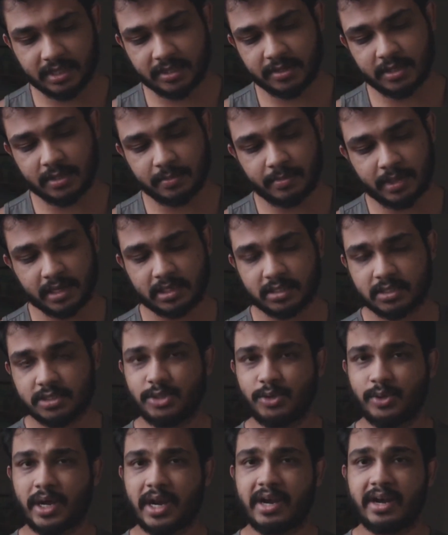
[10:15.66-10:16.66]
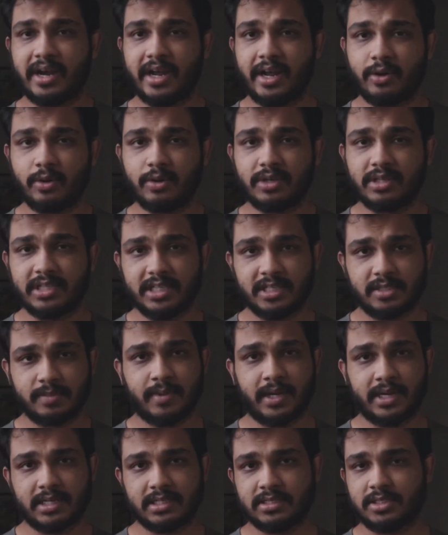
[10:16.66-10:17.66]
With the buttons, you can reroute
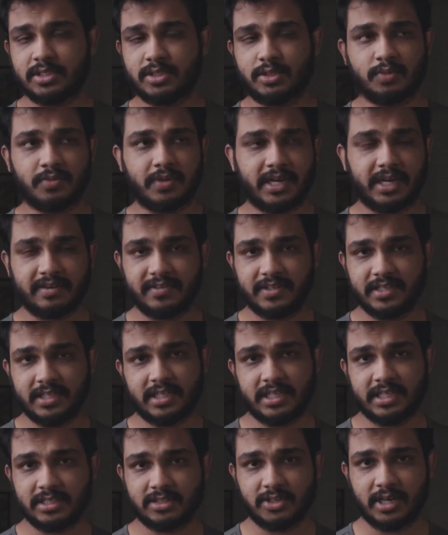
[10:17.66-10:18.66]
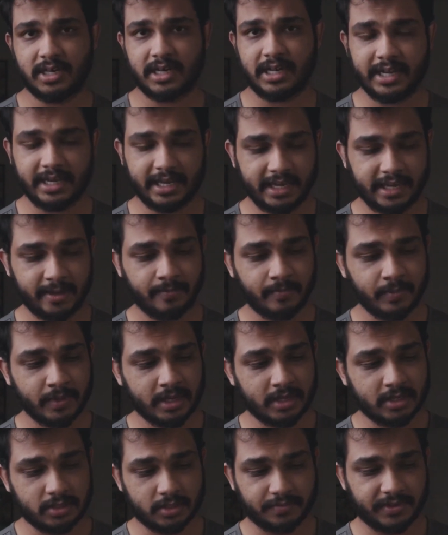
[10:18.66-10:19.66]
these buttons to whatever the things you are
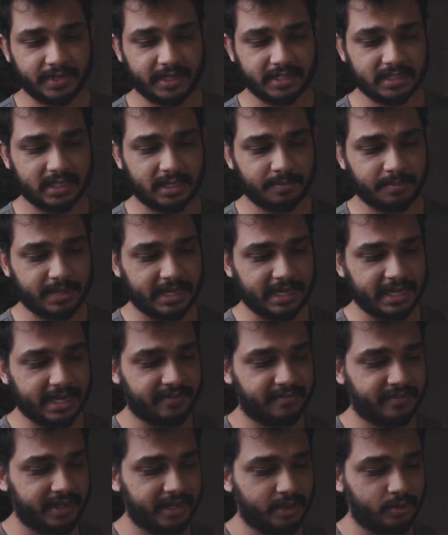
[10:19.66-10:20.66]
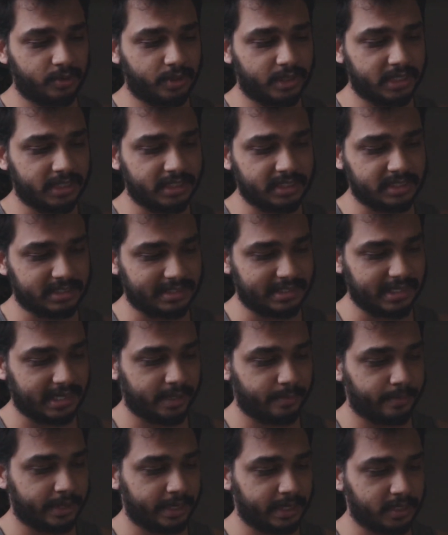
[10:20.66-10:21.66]
liking. So for example, I have rerouted this
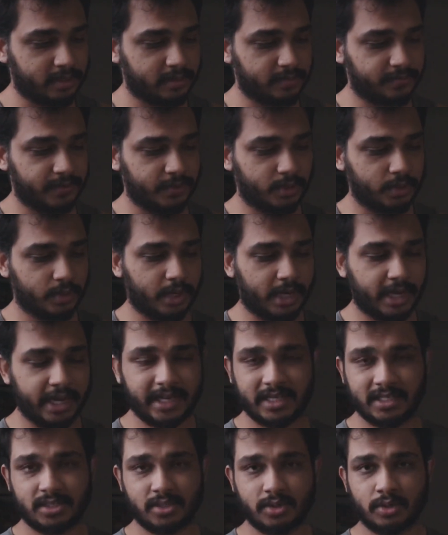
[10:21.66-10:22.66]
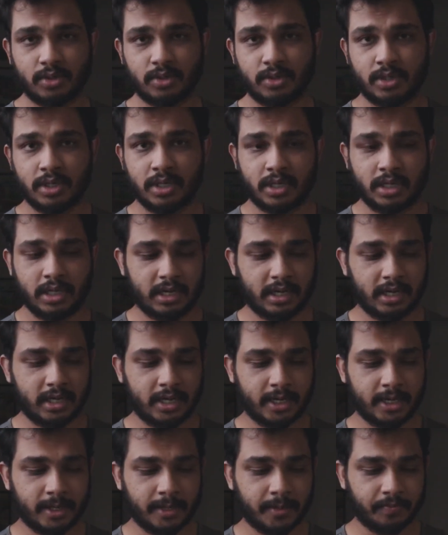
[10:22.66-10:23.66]
star button for ISO
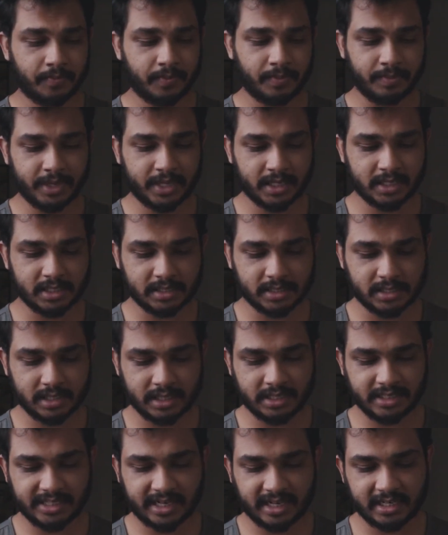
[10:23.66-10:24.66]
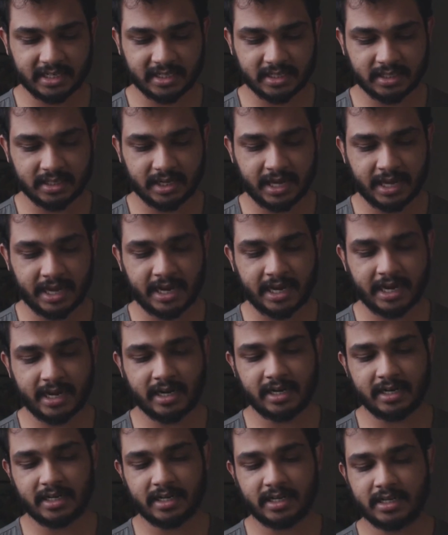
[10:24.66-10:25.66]
because shutter
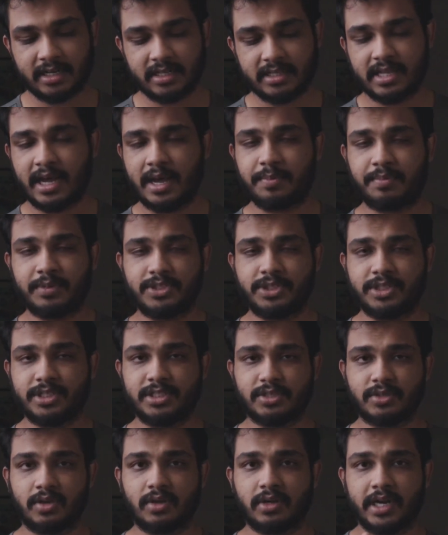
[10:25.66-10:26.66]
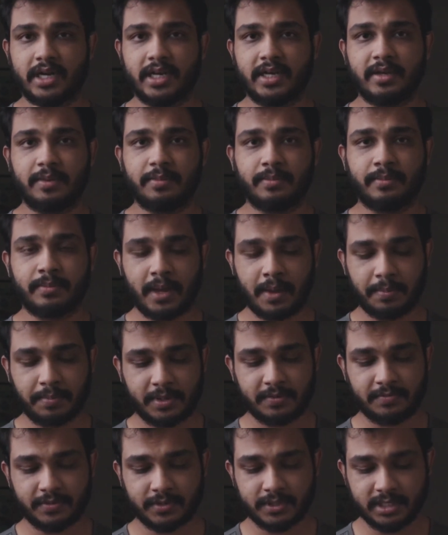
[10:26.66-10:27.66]
and the aperture is already
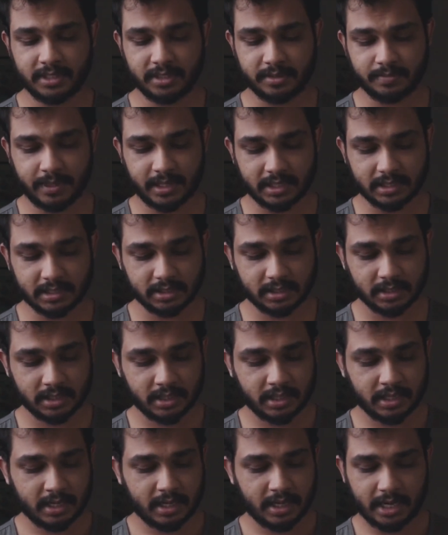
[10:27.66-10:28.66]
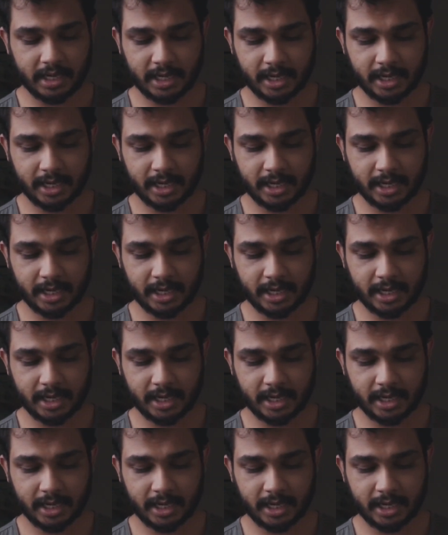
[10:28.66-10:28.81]
mapped for these buttons.